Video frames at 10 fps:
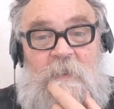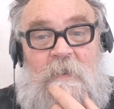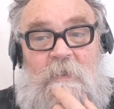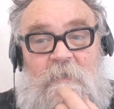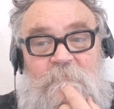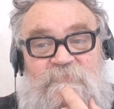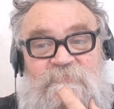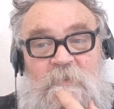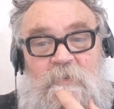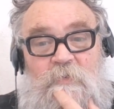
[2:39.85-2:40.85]
Um,
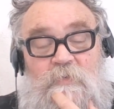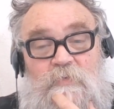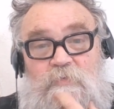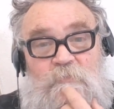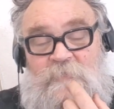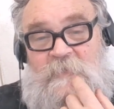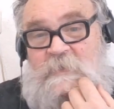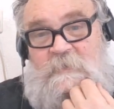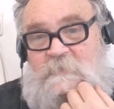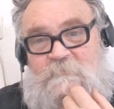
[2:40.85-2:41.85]
so
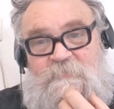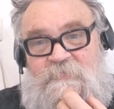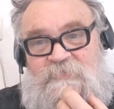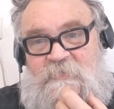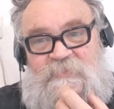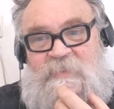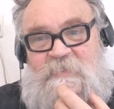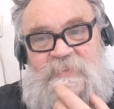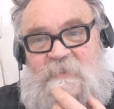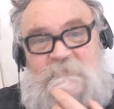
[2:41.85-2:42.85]
th-
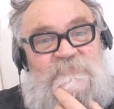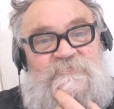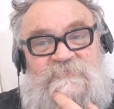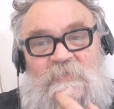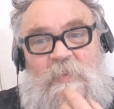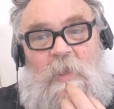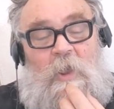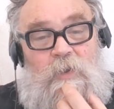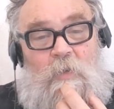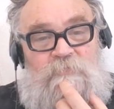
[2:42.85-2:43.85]
th- there is still
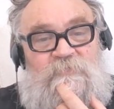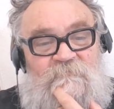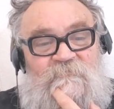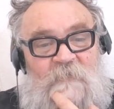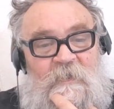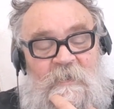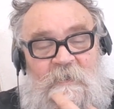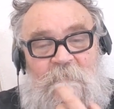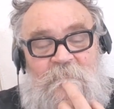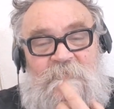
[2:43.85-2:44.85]
a lot of
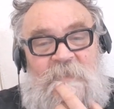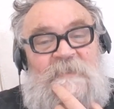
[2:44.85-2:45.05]
um,